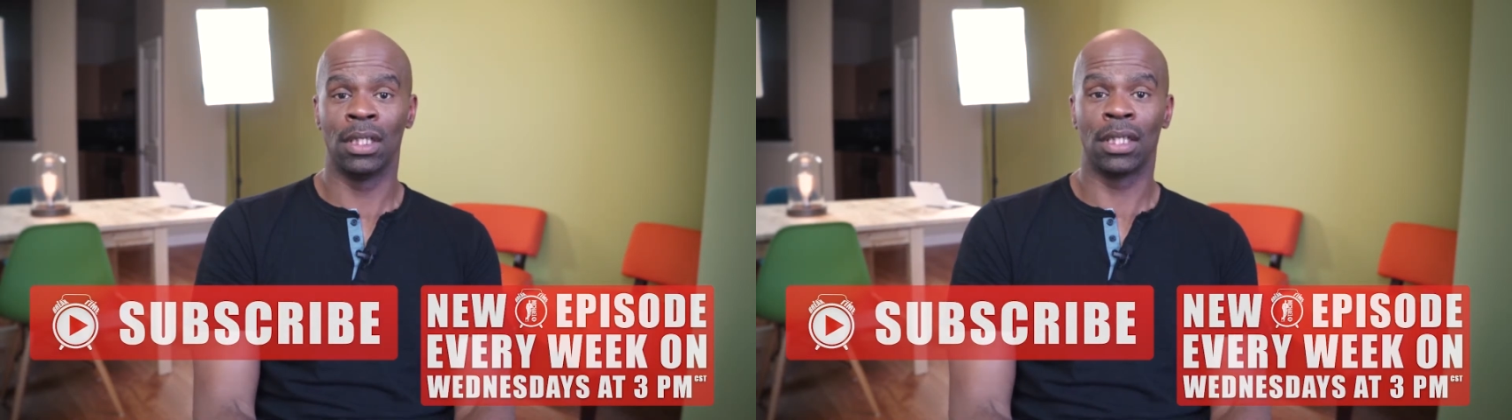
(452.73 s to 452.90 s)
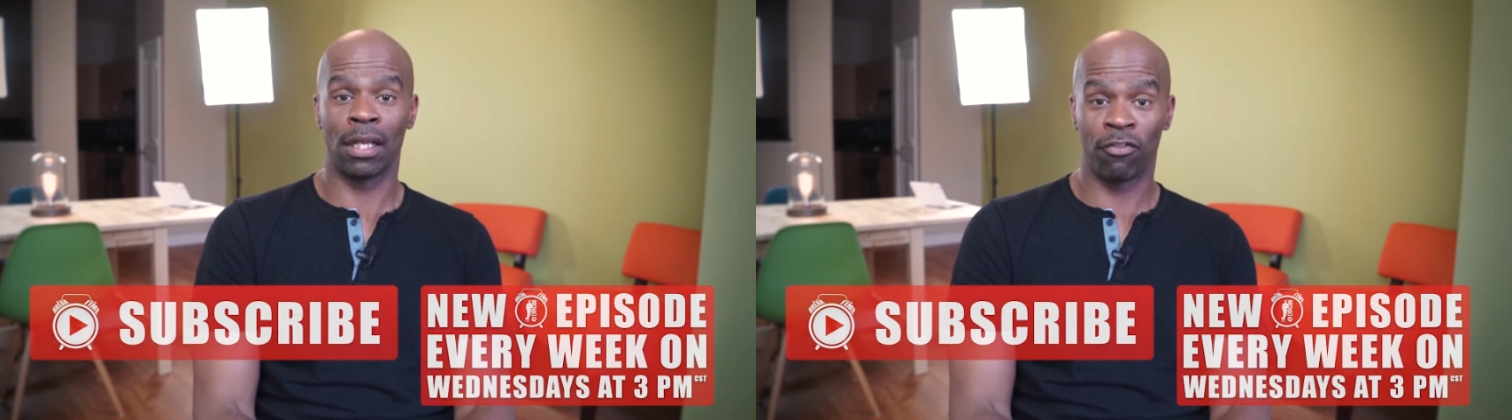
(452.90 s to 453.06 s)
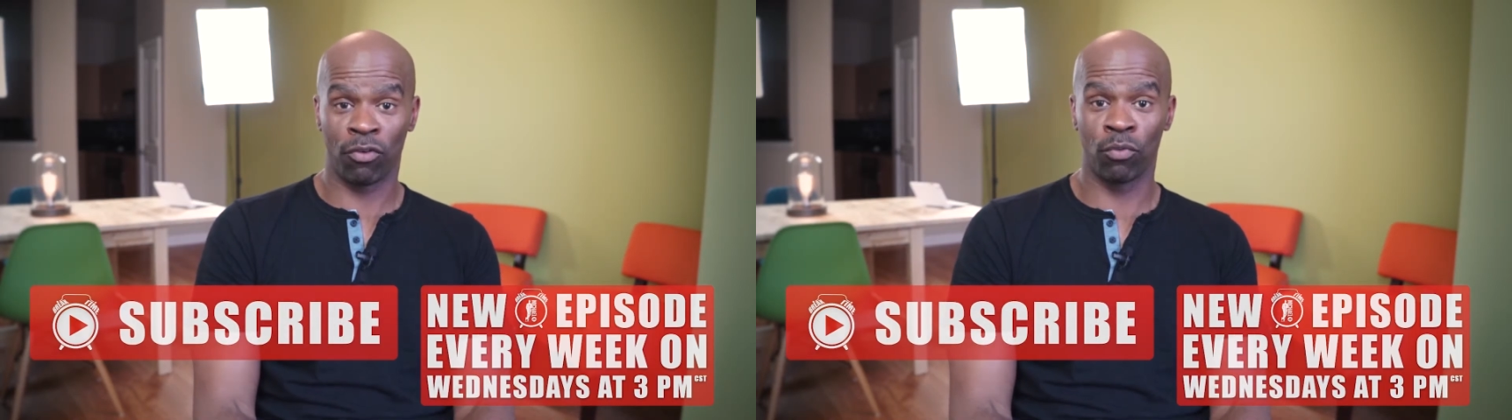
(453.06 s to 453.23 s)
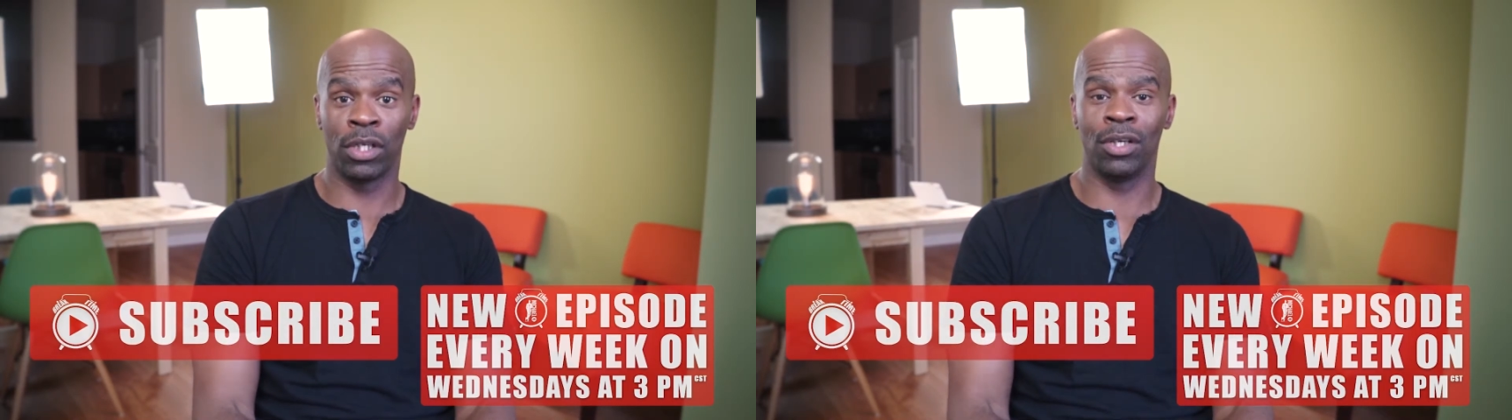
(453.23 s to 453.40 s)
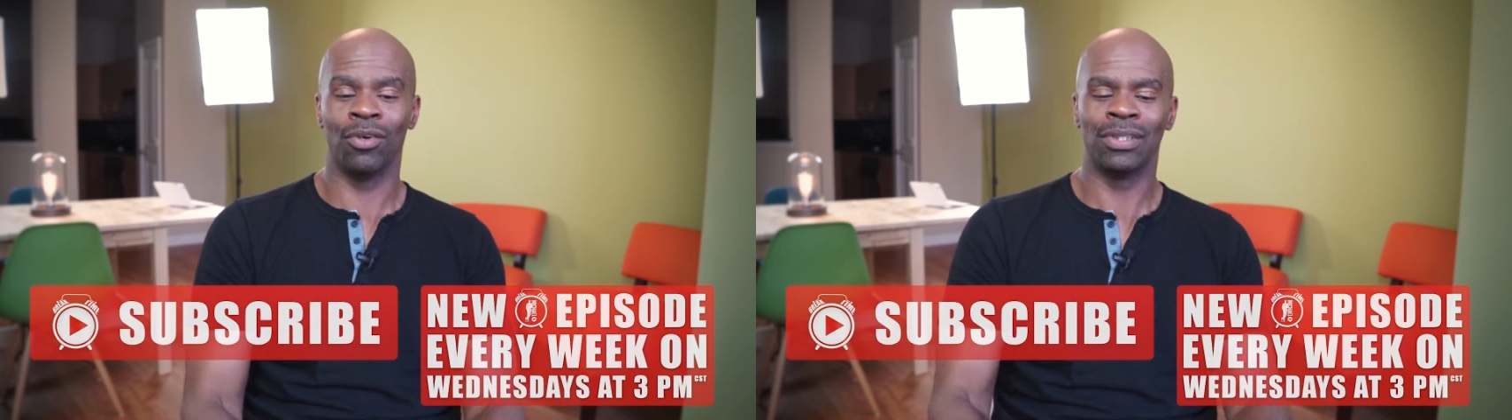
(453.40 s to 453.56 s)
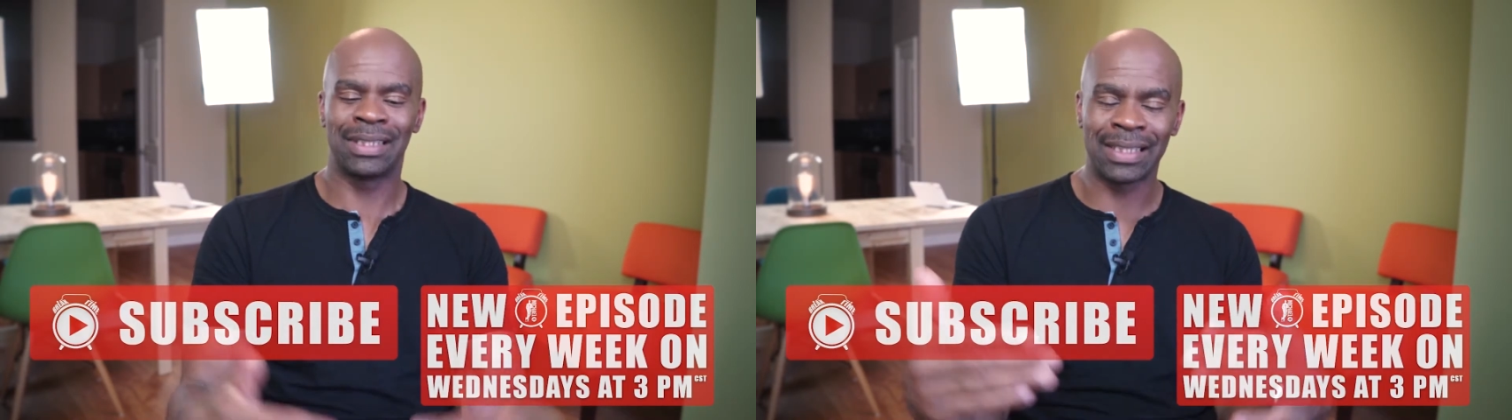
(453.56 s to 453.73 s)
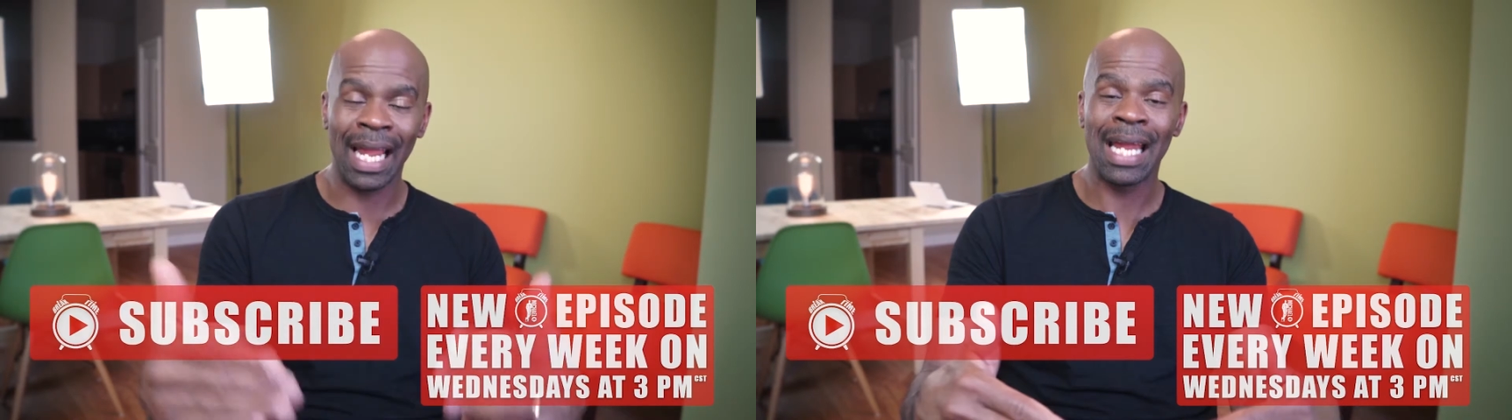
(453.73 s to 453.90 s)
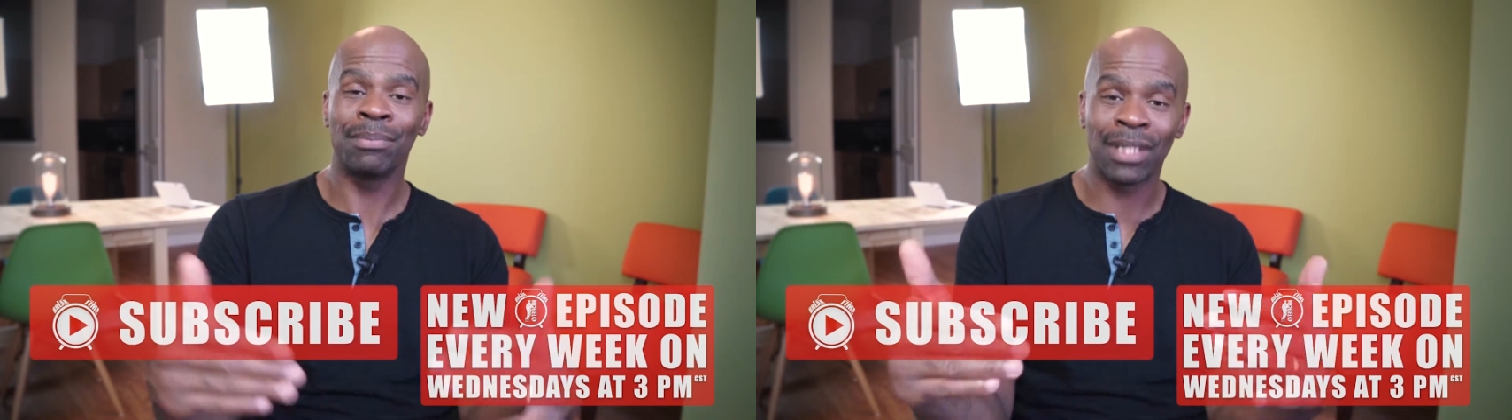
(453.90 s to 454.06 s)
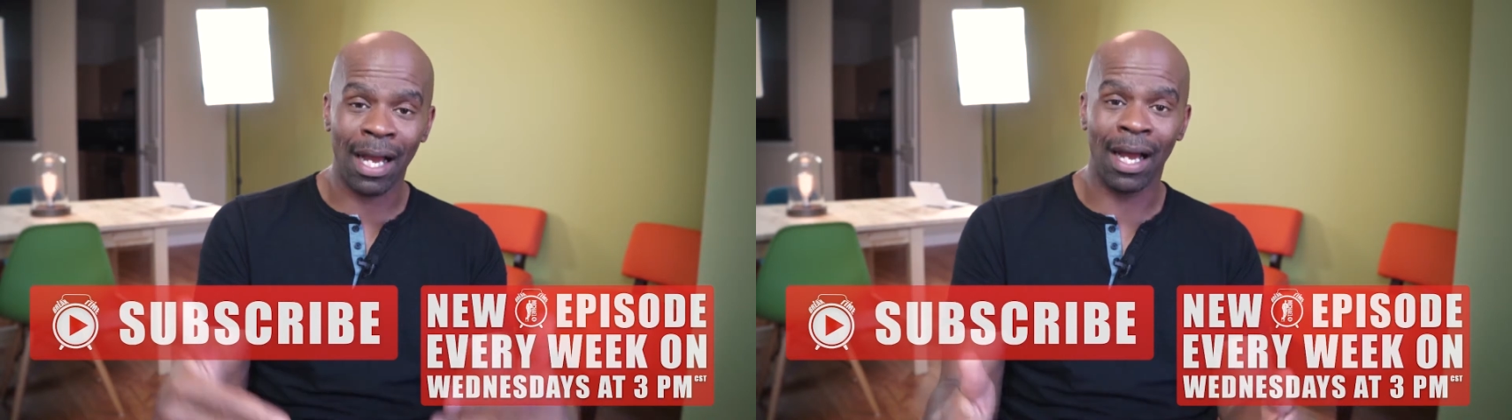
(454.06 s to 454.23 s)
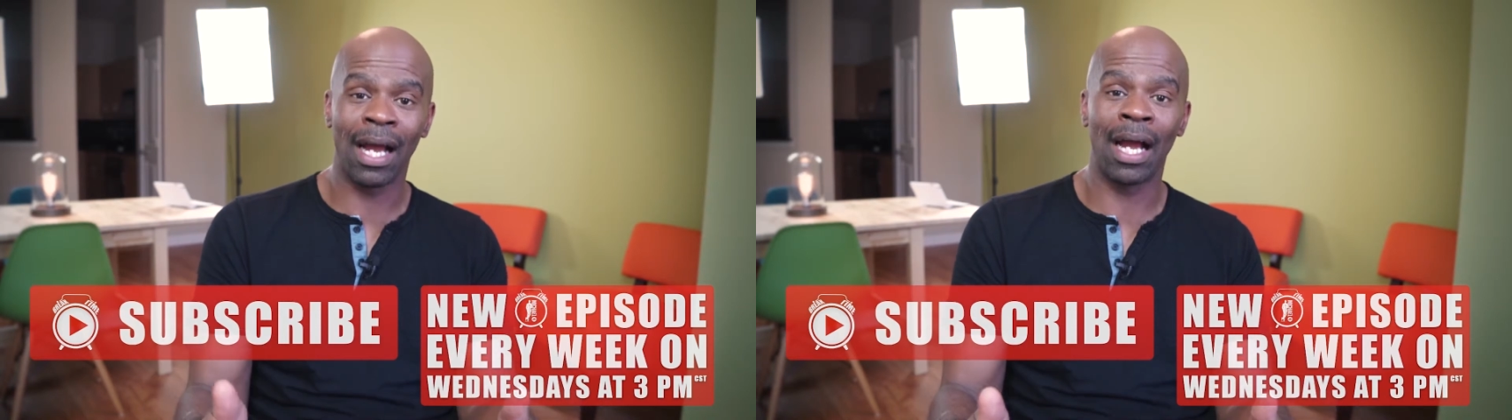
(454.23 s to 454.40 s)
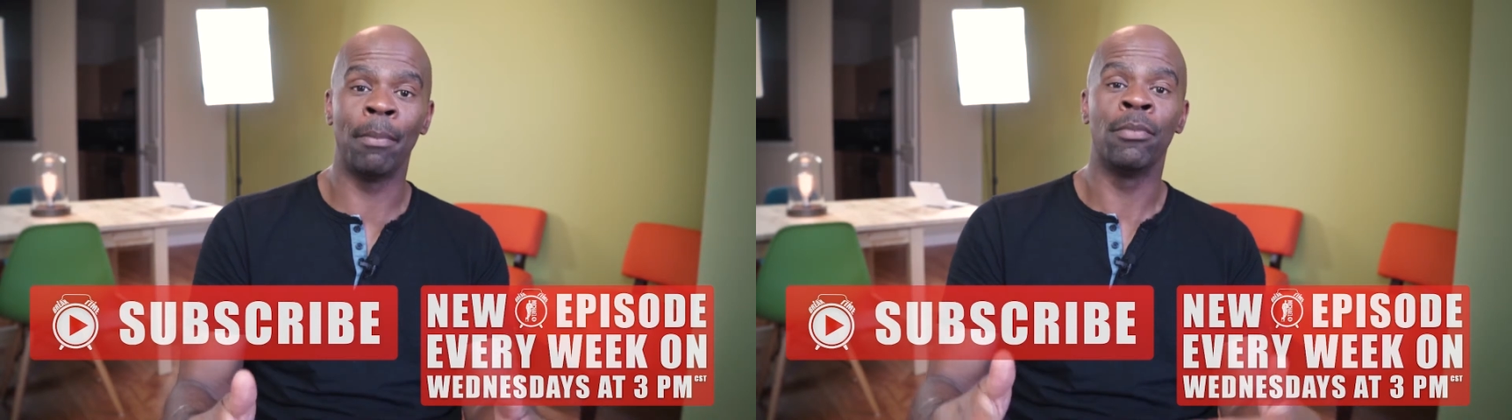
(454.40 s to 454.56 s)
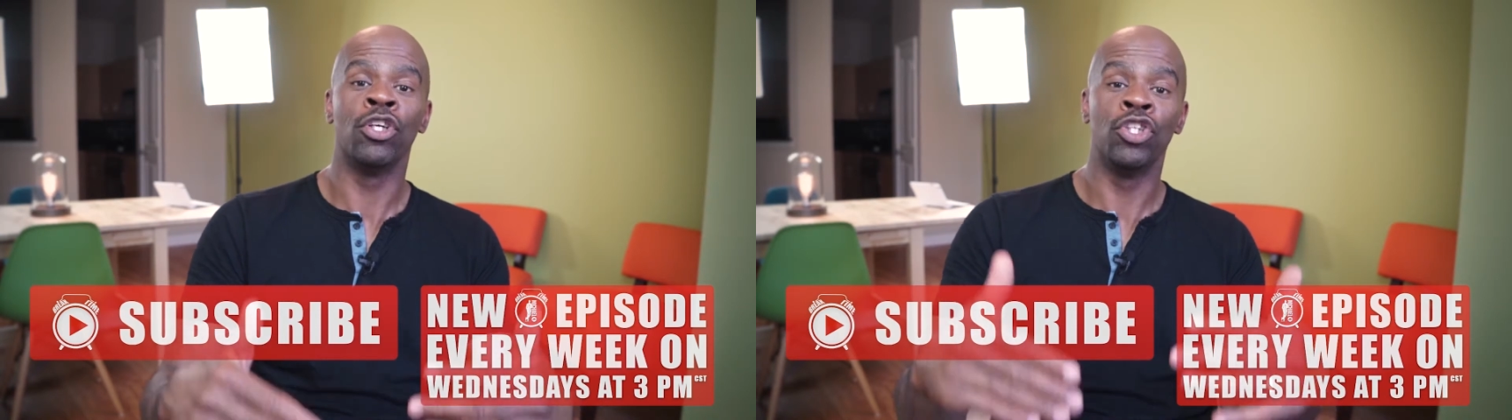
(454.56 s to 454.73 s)
Like for real, same
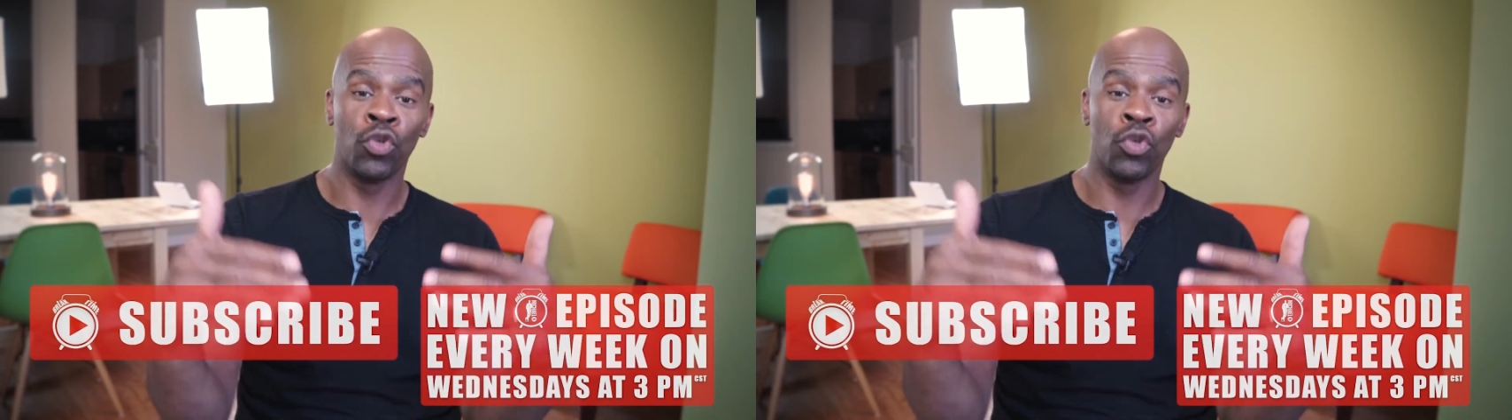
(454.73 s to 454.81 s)
time,